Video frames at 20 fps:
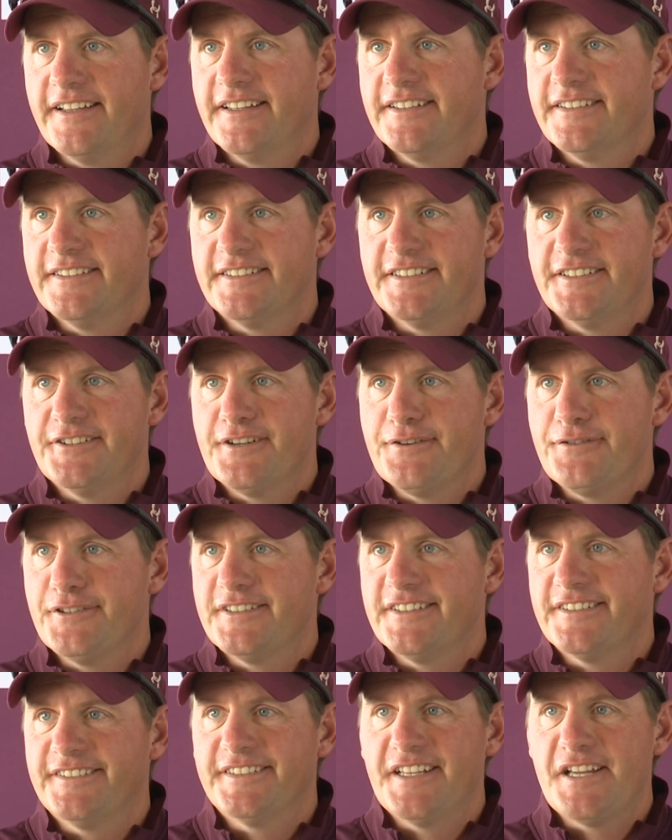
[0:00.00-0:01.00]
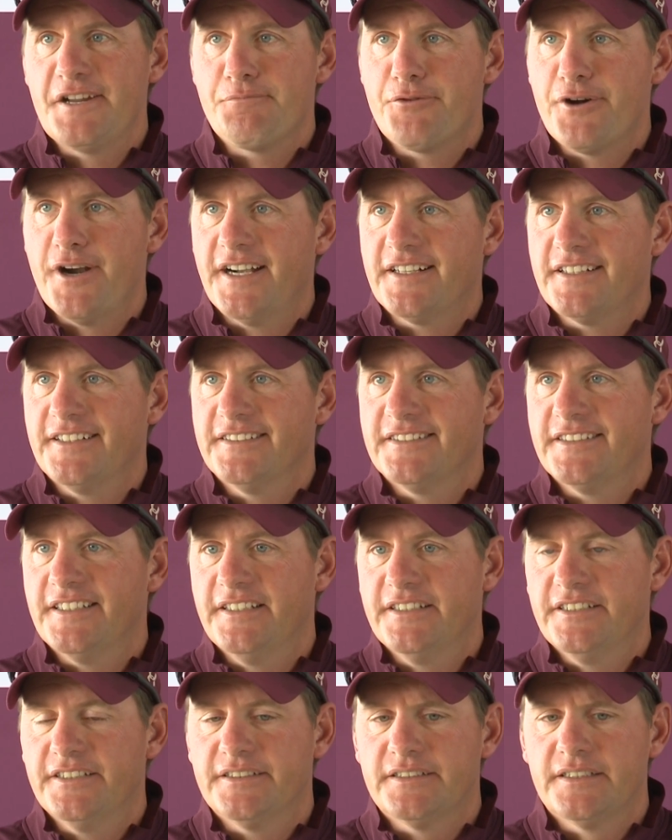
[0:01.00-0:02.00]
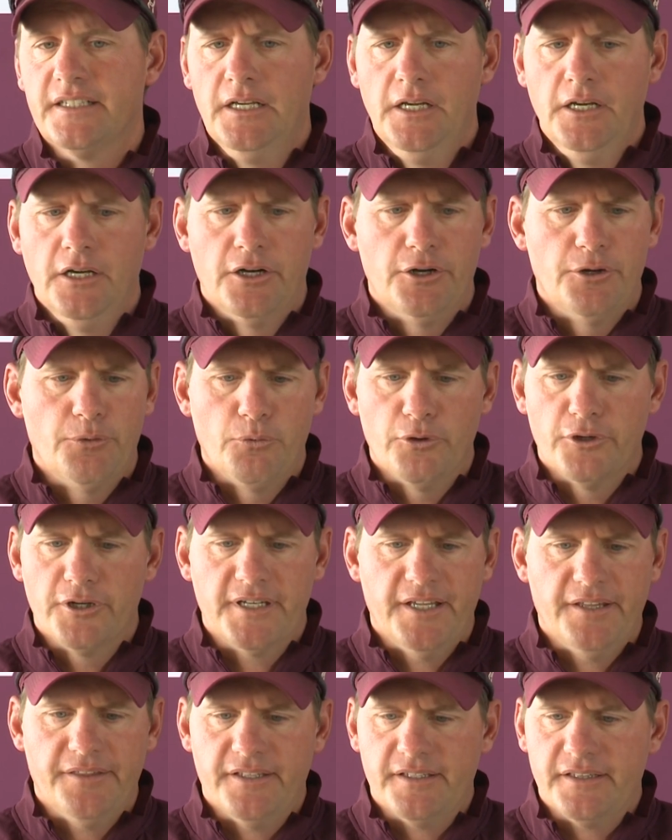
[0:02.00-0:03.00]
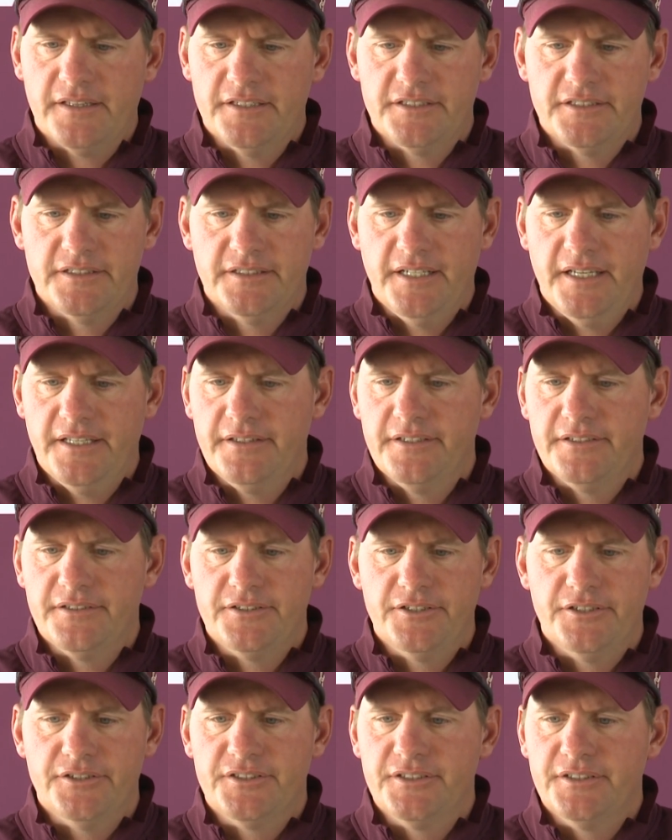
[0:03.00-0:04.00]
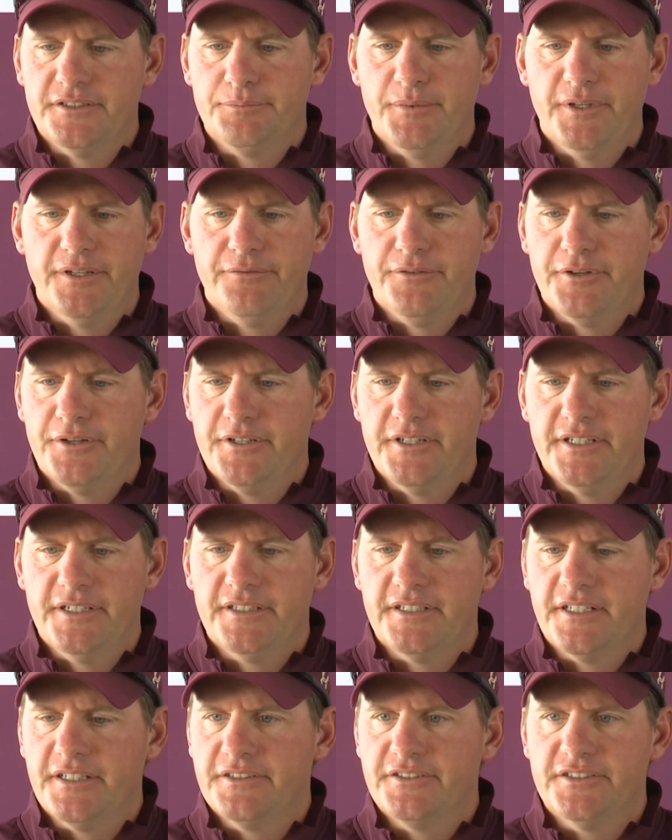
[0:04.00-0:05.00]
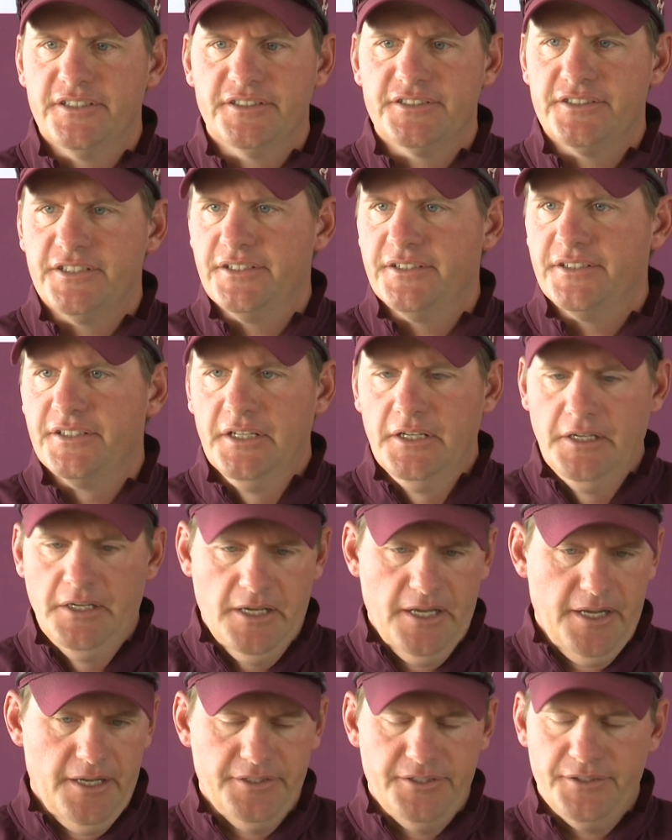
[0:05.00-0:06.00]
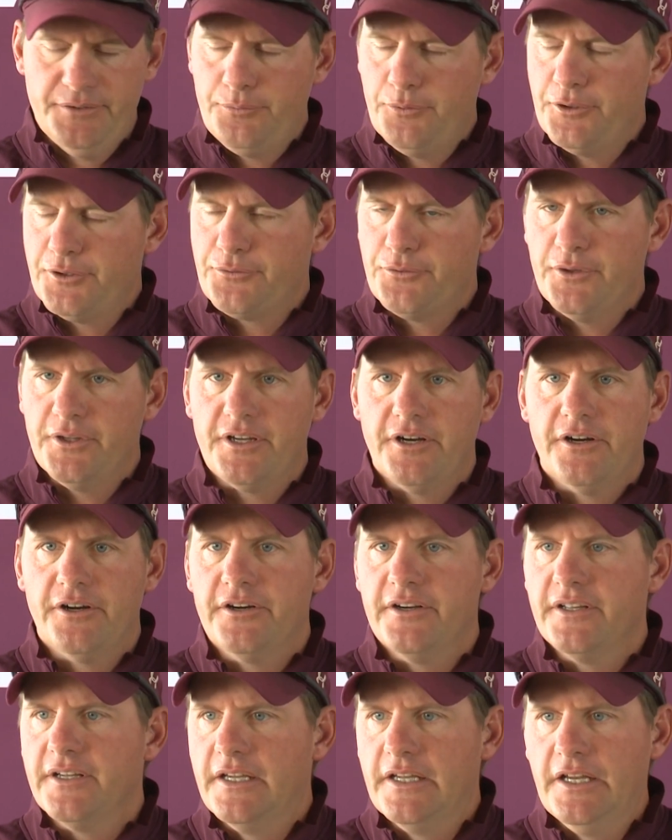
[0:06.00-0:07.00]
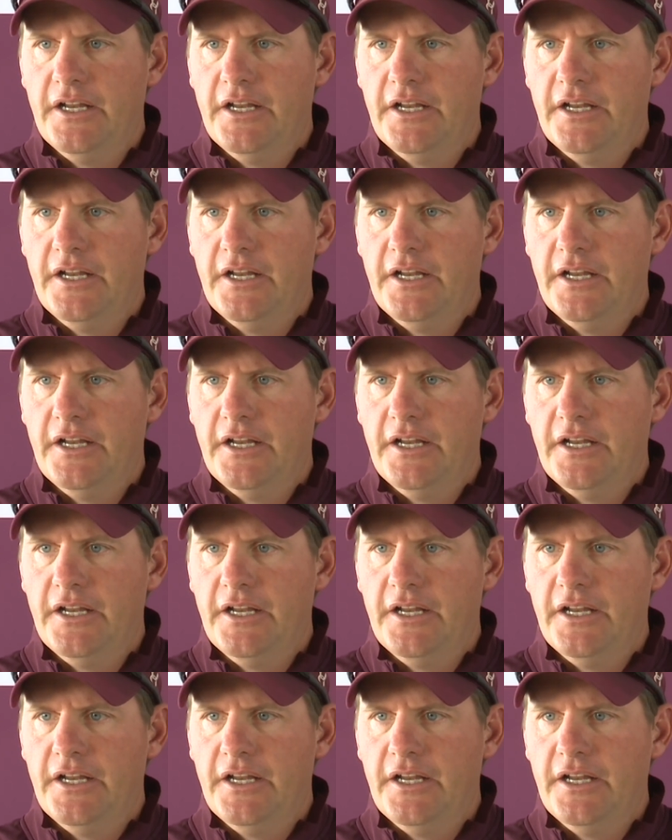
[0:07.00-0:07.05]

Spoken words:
get to see her every single day in practice, and just her work ethic that she's had this year, she's been very consistent and just worked really hard.